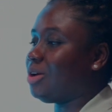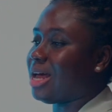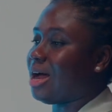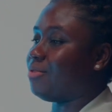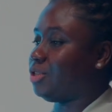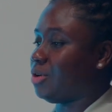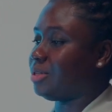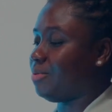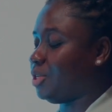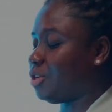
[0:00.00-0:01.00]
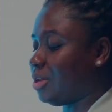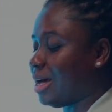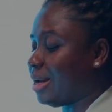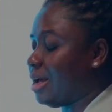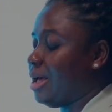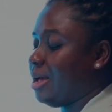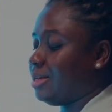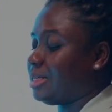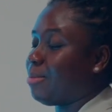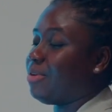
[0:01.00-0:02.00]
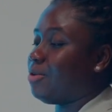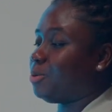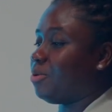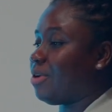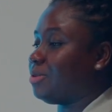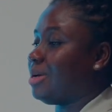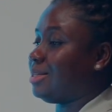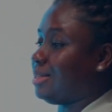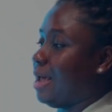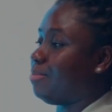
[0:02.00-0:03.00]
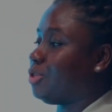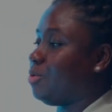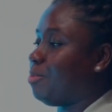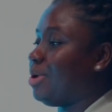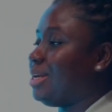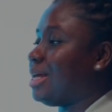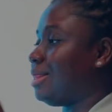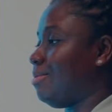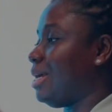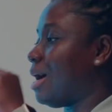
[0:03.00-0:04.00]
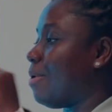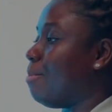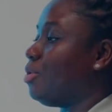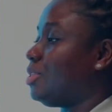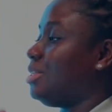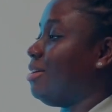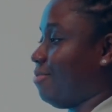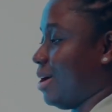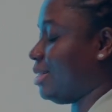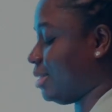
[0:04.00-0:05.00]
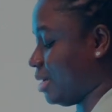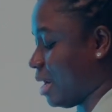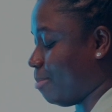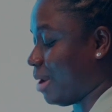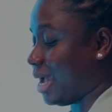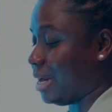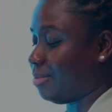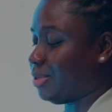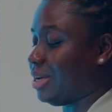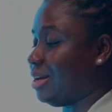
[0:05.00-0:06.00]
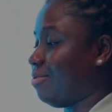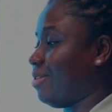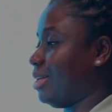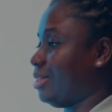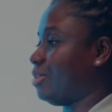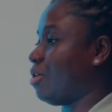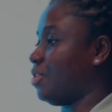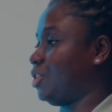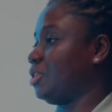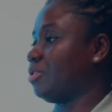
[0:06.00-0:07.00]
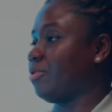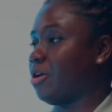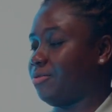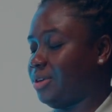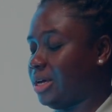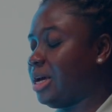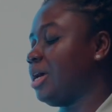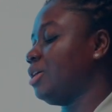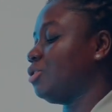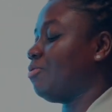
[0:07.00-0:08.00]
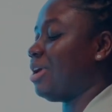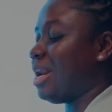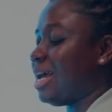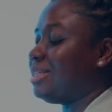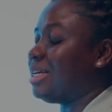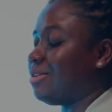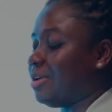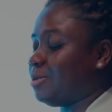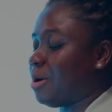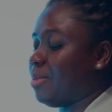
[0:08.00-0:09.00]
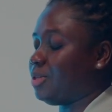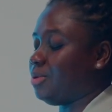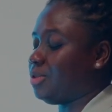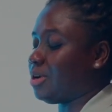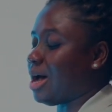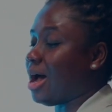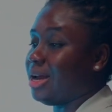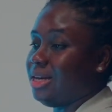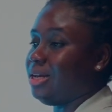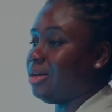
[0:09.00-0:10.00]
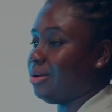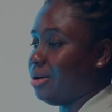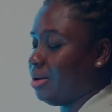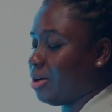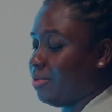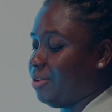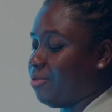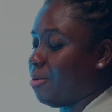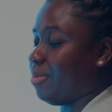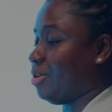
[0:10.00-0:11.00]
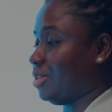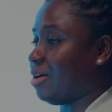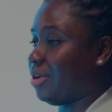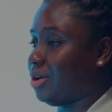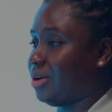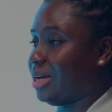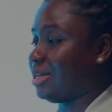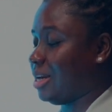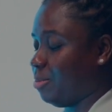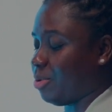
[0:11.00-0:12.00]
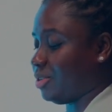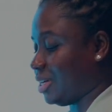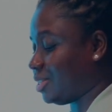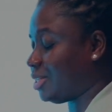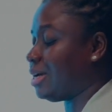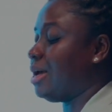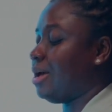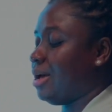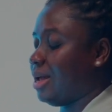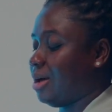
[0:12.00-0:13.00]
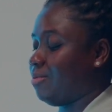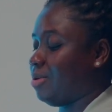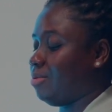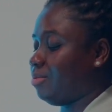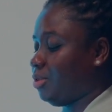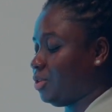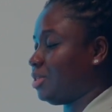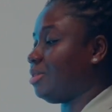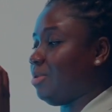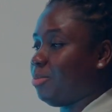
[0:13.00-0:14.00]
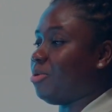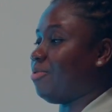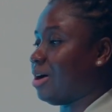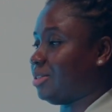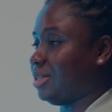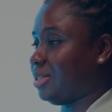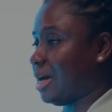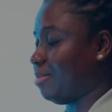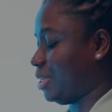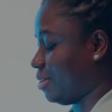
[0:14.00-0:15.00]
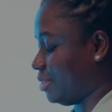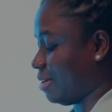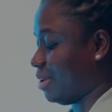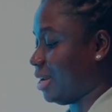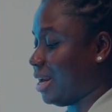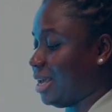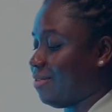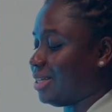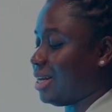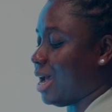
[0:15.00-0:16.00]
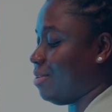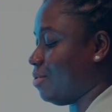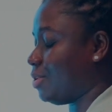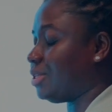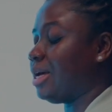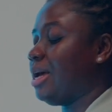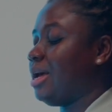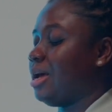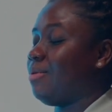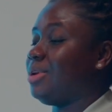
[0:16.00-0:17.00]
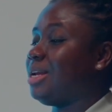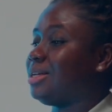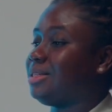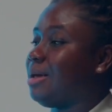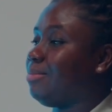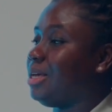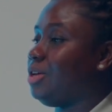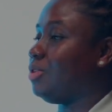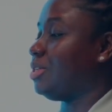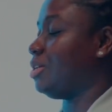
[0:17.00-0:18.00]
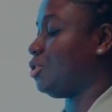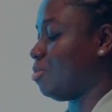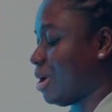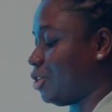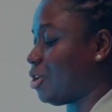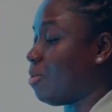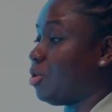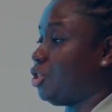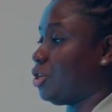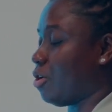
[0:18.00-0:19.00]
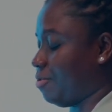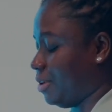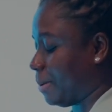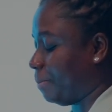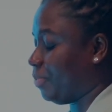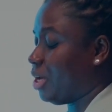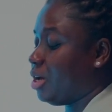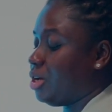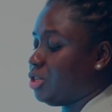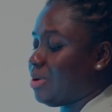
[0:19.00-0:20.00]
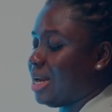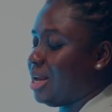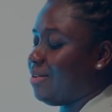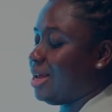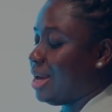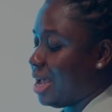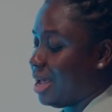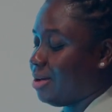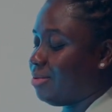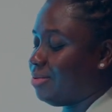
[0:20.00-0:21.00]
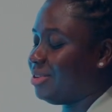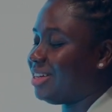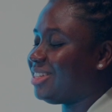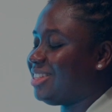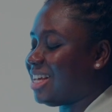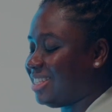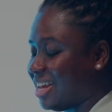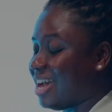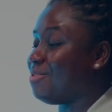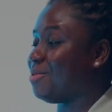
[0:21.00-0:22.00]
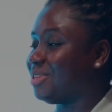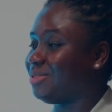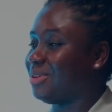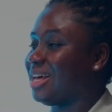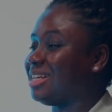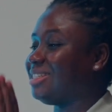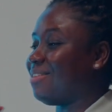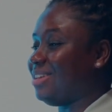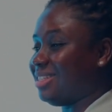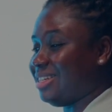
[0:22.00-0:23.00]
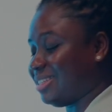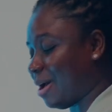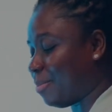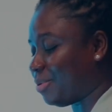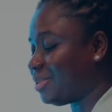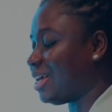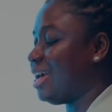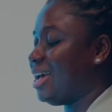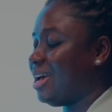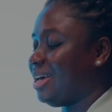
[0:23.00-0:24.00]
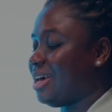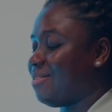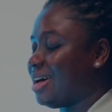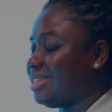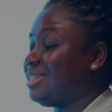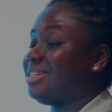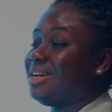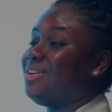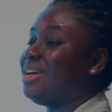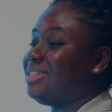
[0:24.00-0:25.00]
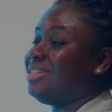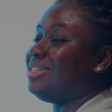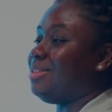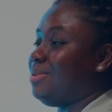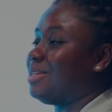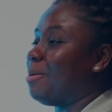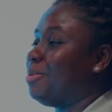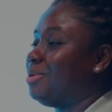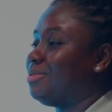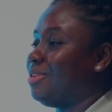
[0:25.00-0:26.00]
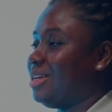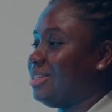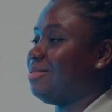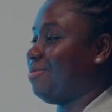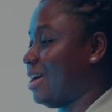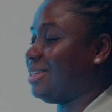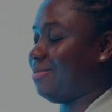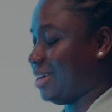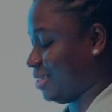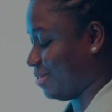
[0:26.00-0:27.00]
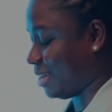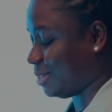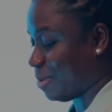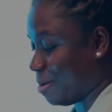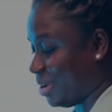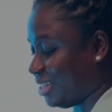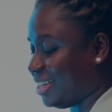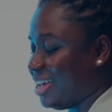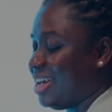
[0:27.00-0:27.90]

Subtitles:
linked that our results and we saw that some of the risk profiles were the same. So we picked the 3 that were most different and applied them to the different origins of coffee. So for the next set of experiments, we took out coffee from El Salvador, that's the process. And then we used 3 profiles of Spanish instead of 7, and that gave us 9 minutes. We did the same thing using Sumatra wash coffee. So at the end of the day, this 39 list with our 17 samples gave us 663 samples for this first phase of the experiment.